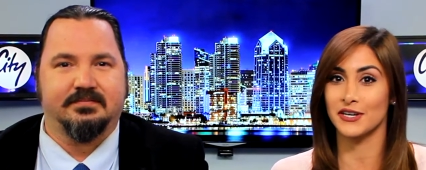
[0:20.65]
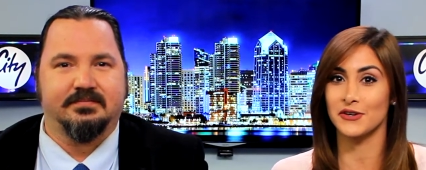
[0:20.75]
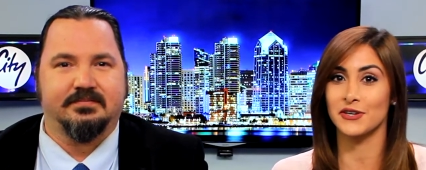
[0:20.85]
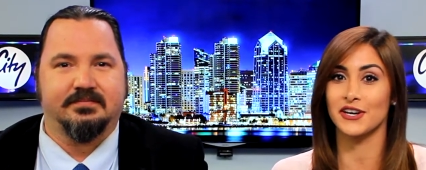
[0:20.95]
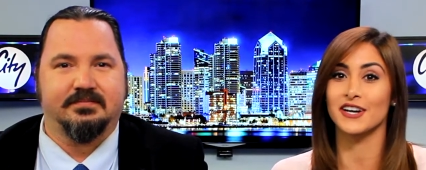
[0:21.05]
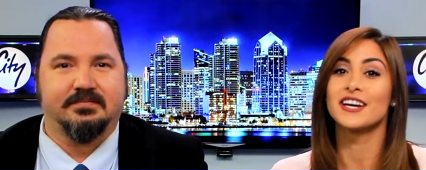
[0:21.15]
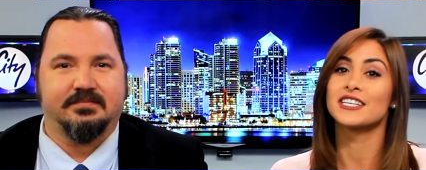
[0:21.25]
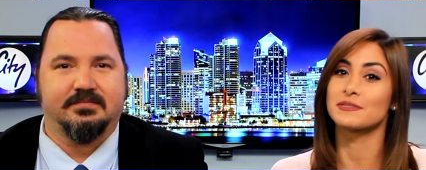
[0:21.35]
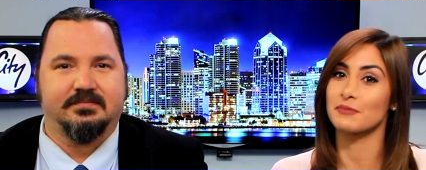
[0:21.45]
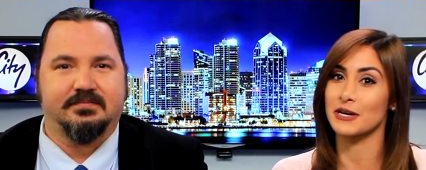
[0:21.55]
Speaker 1: you your
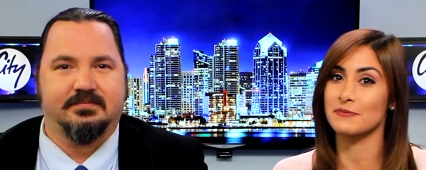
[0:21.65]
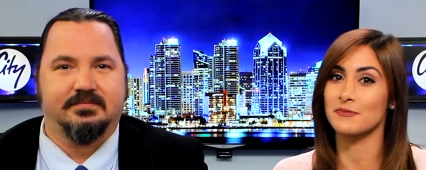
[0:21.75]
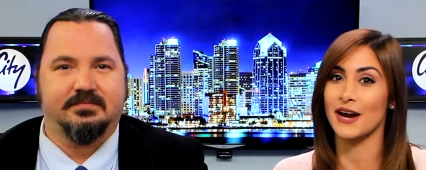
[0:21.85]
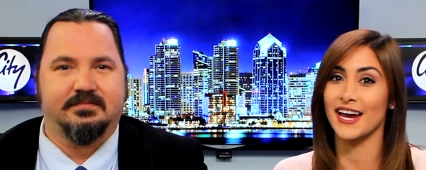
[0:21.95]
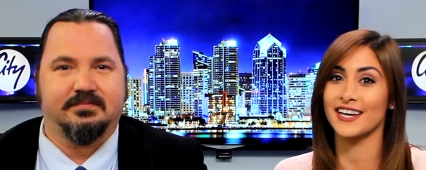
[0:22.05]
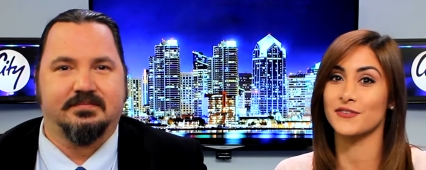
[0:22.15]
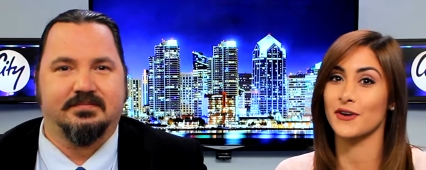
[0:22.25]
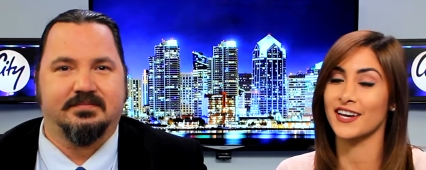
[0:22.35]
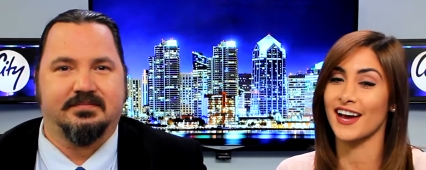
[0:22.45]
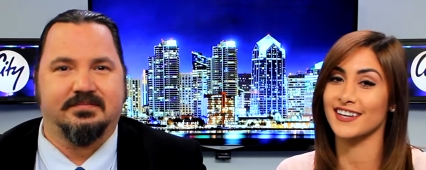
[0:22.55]
spring break
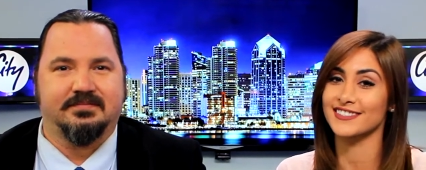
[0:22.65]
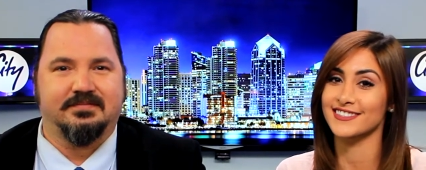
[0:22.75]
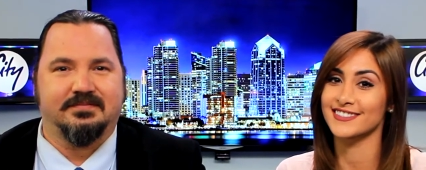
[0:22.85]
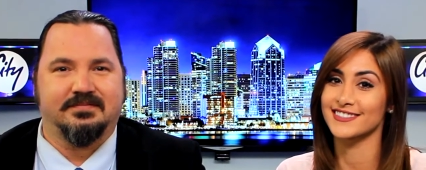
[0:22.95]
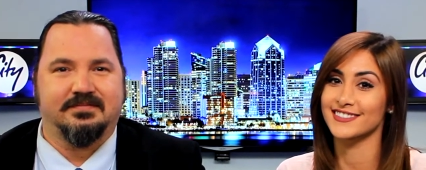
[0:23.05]
forecast